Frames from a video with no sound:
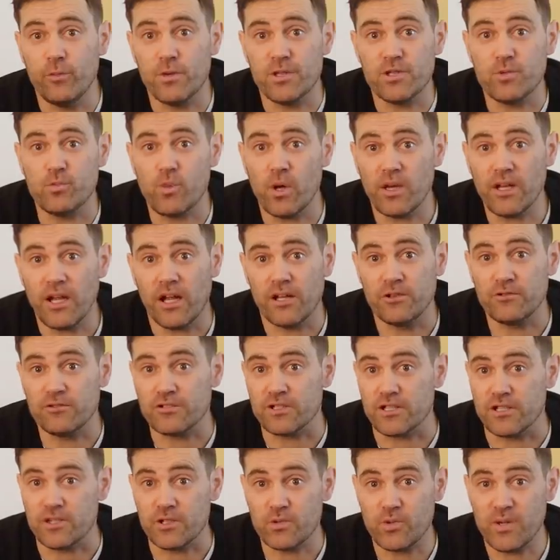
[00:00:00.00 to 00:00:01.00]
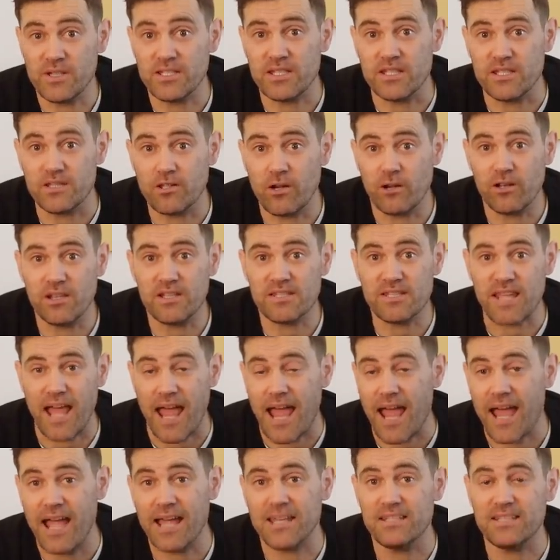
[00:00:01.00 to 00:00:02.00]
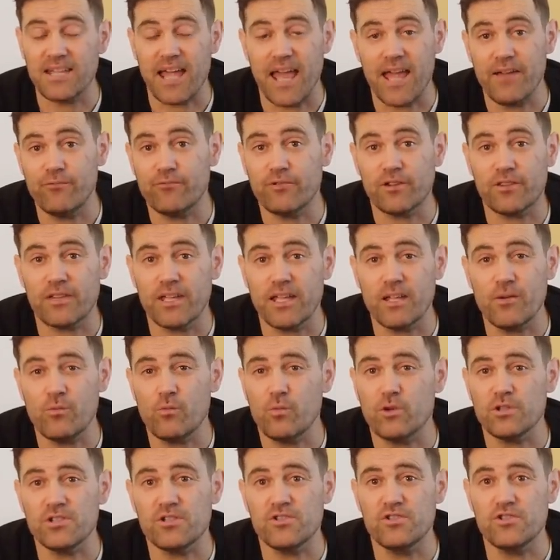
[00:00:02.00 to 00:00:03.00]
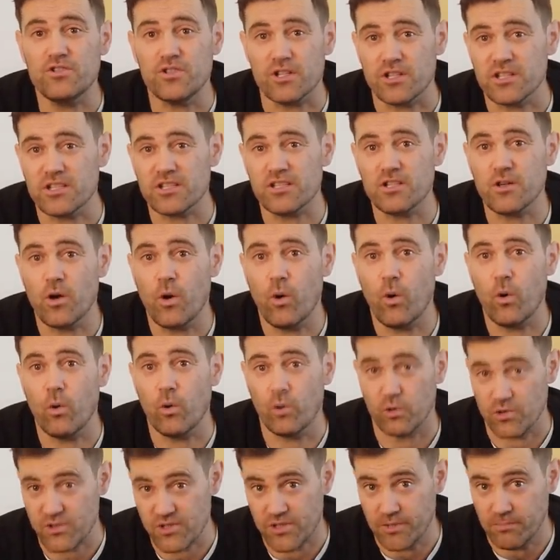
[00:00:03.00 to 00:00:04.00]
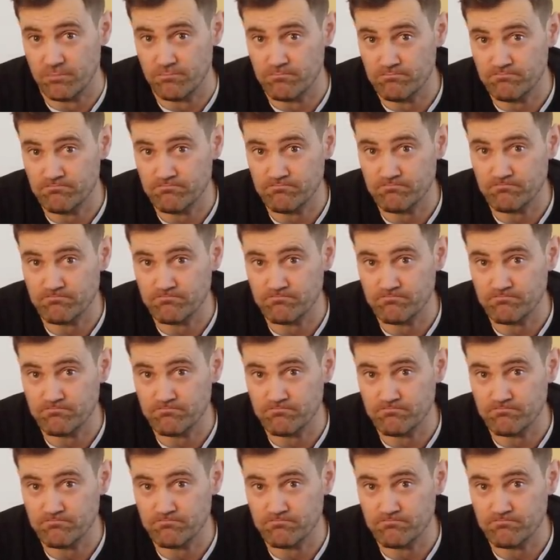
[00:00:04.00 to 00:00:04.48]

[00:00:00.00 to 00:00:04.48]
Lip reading: almost $120, and everything was just awesome.